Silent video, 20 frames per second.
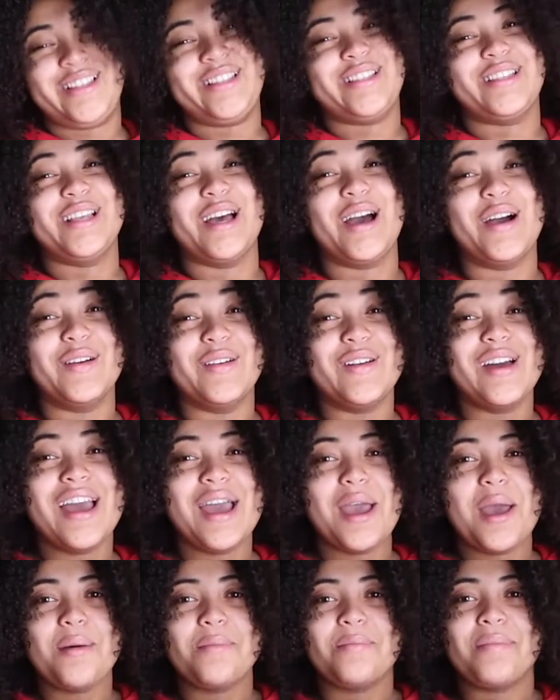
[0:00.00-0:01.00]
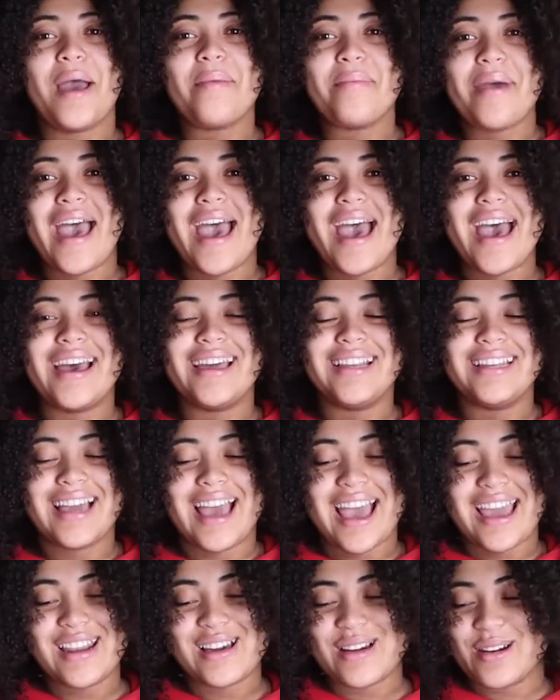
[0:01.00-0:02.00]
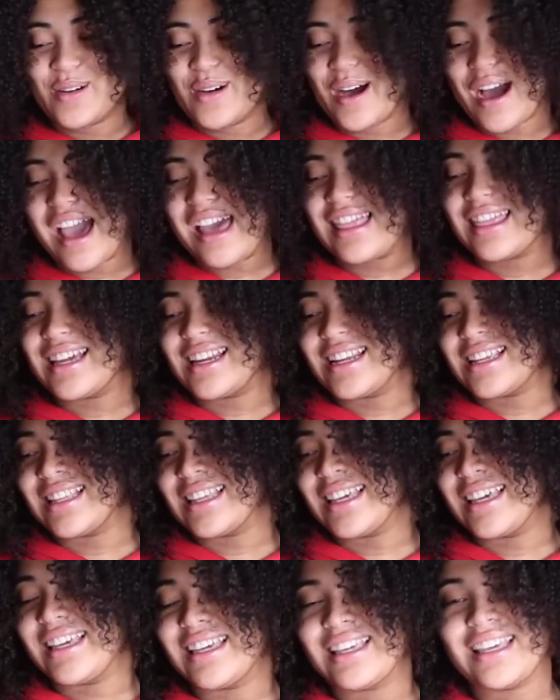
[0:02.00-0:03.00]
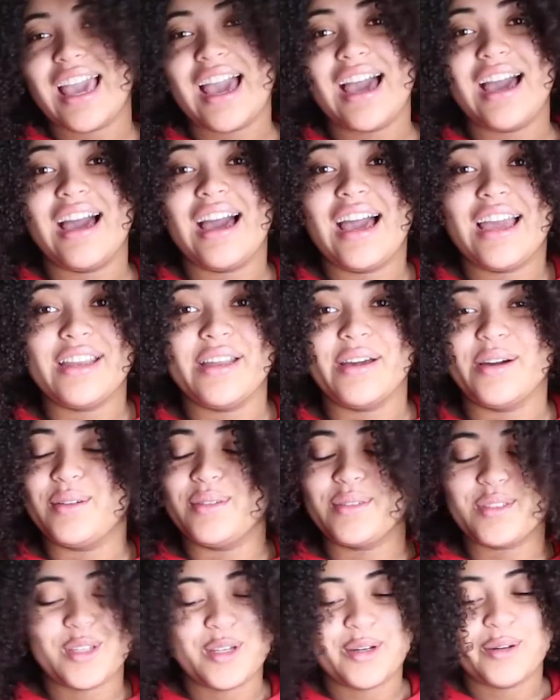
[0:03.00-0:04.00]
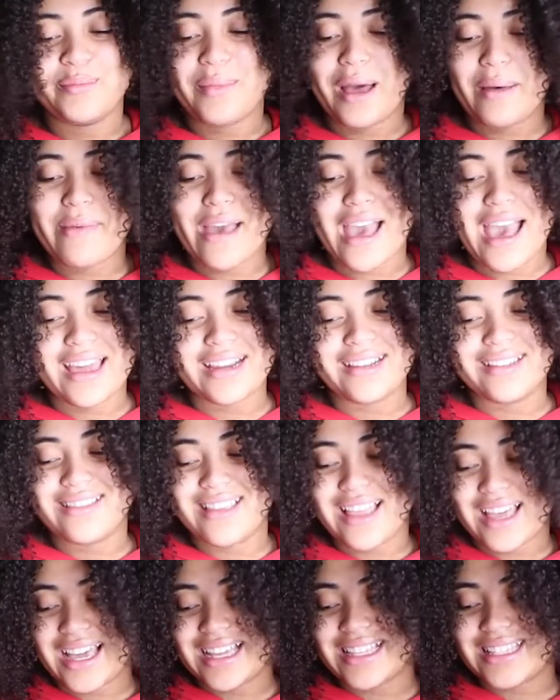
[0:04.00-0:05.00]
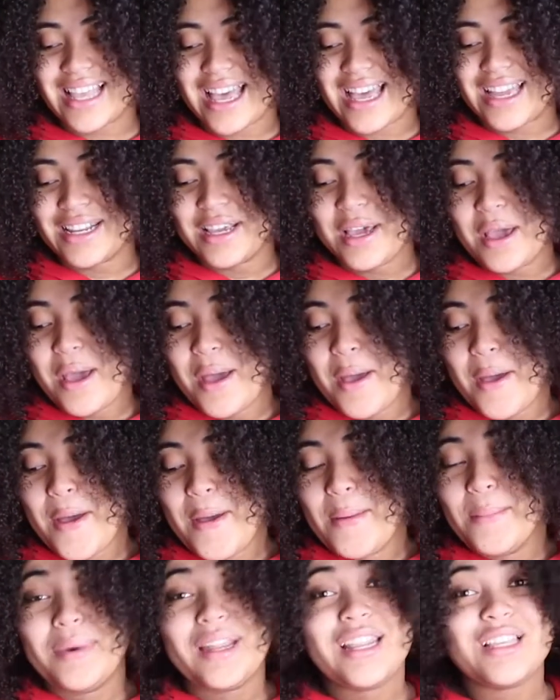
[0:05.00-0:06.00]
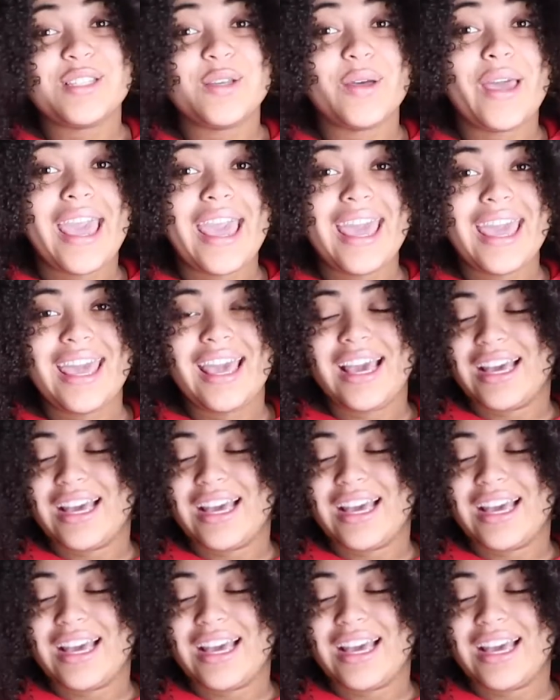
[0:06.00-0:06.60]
so my bad. I know, I literally, yeah, I know. So my bad, like I said. But it's okay,